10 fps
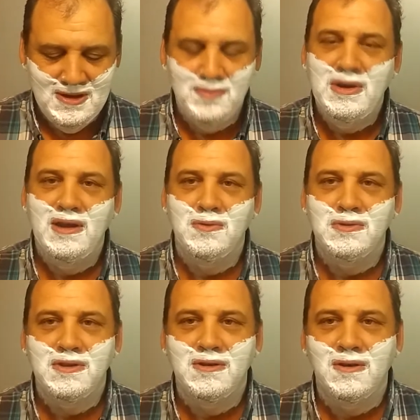come down
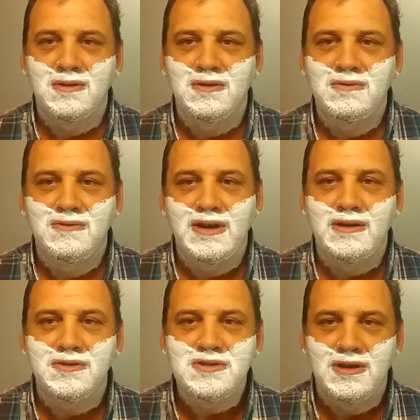with the Darth
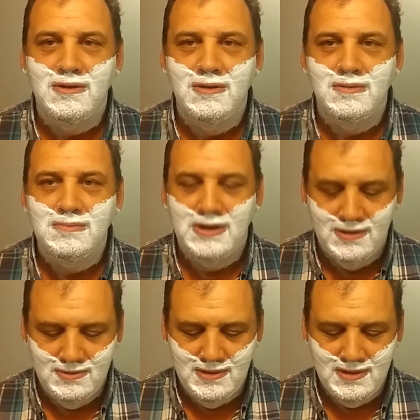Vader syndrome, you
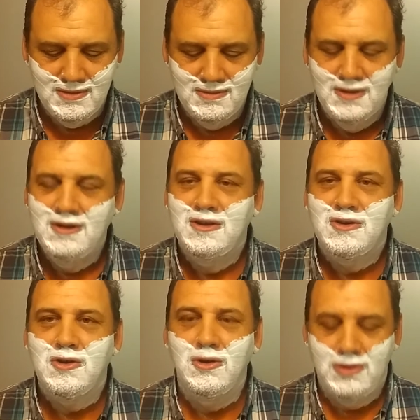know, that
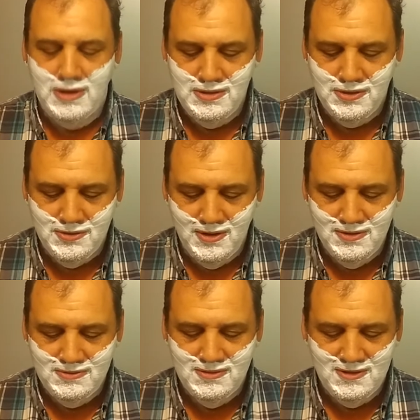croak in the
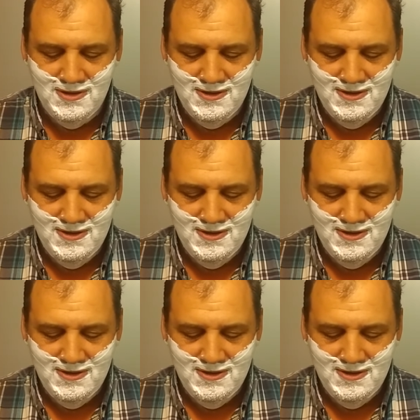throat.